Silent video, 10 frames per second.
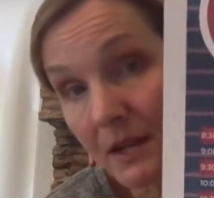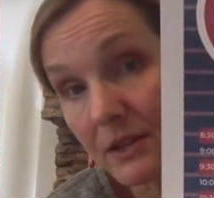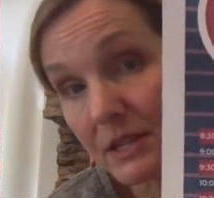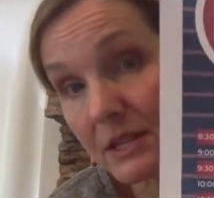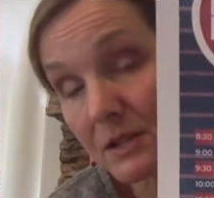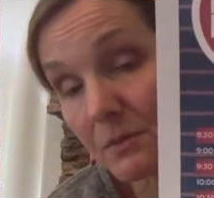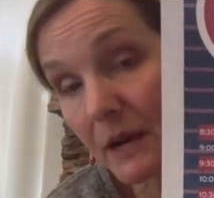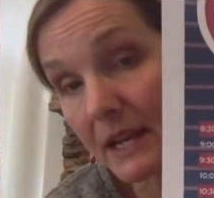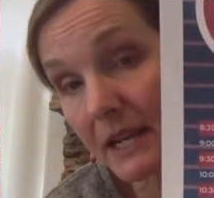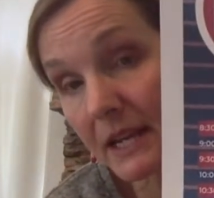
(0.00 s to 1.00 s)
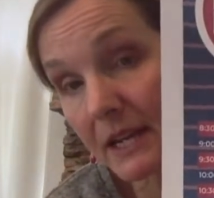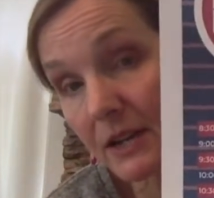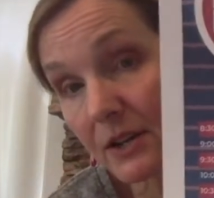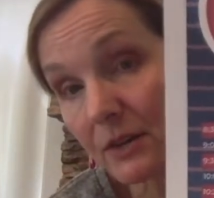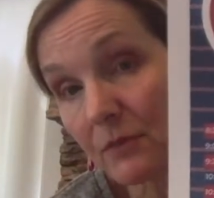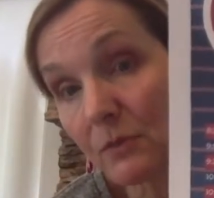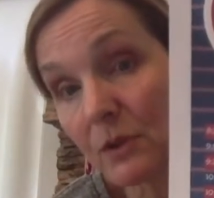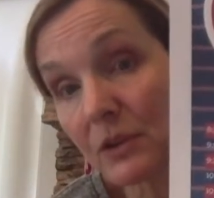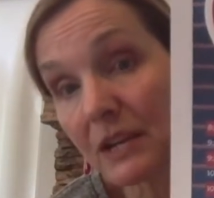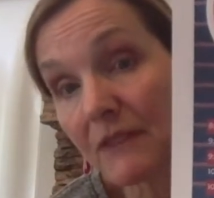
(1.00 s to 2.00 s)
This right here
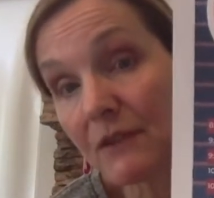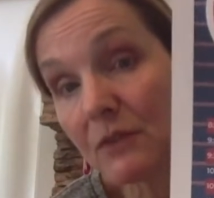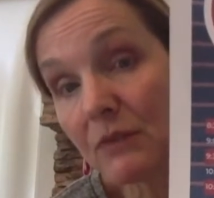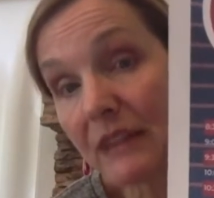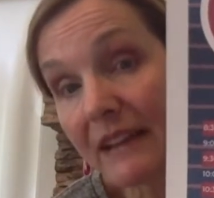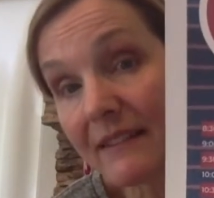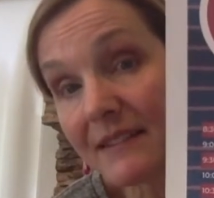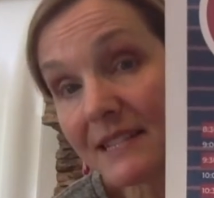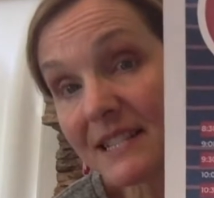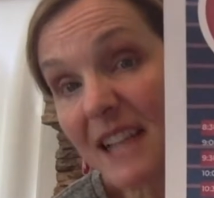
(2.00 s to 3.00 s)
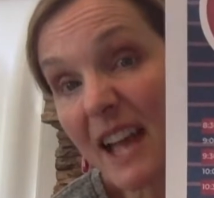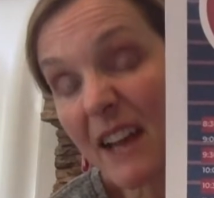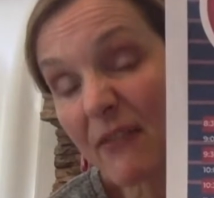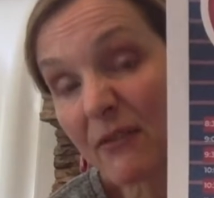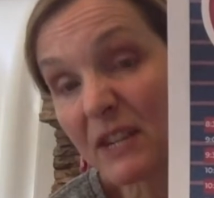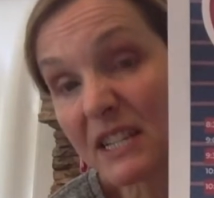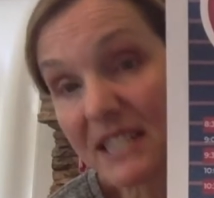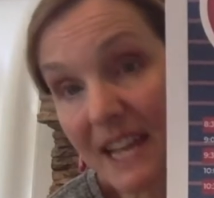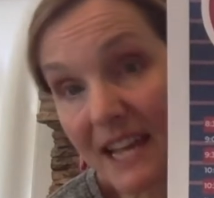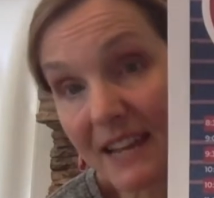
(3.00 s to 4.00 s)
will give you lessons every
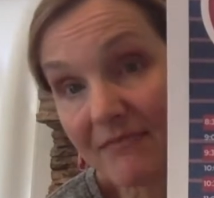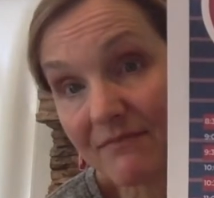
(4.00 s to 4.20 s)
day.